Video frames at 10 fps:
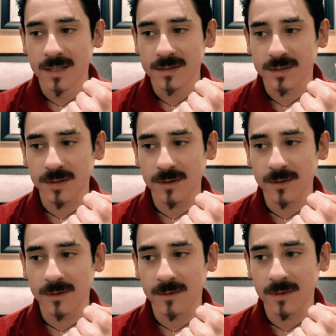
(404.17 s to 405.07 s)

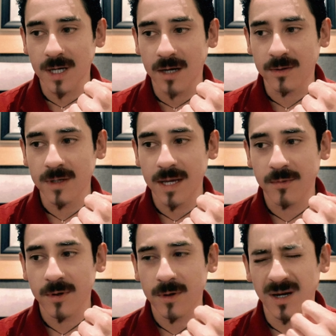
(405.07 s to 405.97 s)
So I don't
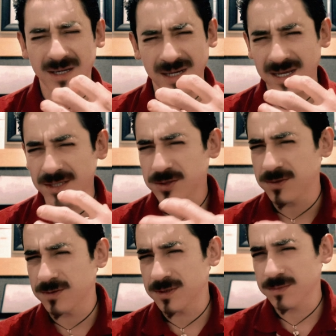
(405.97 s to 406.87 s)
never kind of
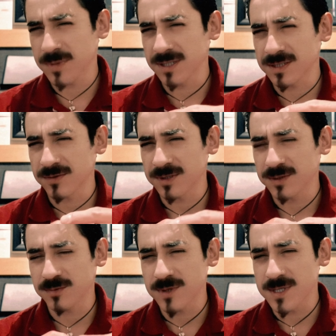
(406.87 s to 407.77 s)
introduce my
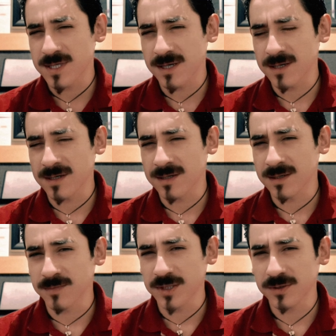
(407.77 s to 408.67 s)
students with a
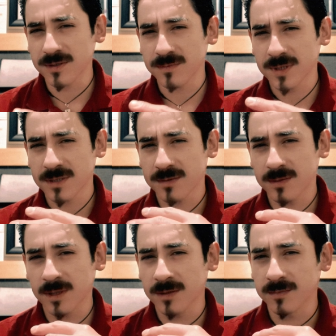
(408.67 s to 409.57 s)
metronome
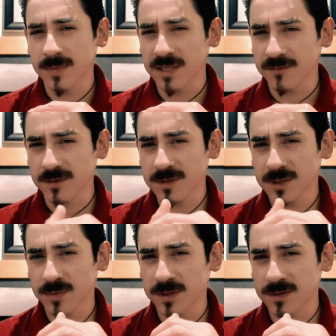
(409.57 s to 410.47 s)
at
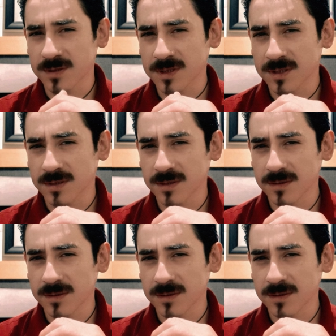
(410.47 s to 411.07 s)
first, because